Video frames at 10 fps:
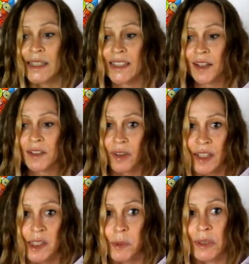
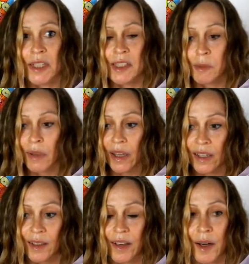incentivized to
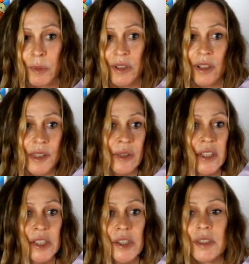participate in animal
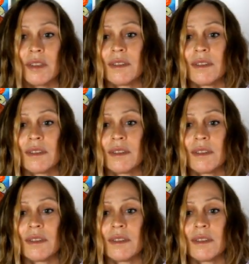conservation.